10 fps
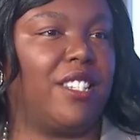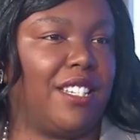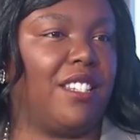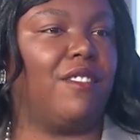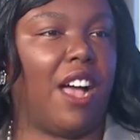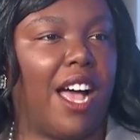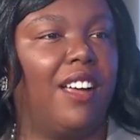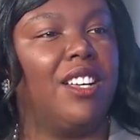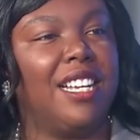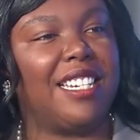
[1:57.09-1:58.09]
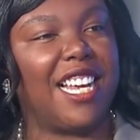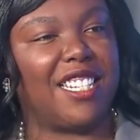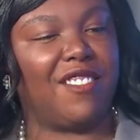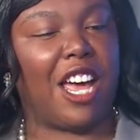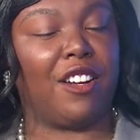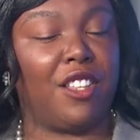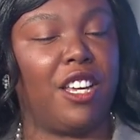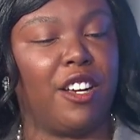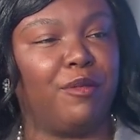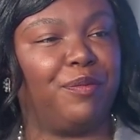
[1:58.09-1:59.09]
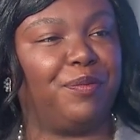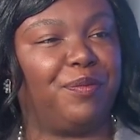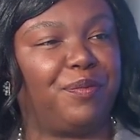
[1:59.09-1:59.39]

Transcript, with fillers: sixty-five days out of the year. And it's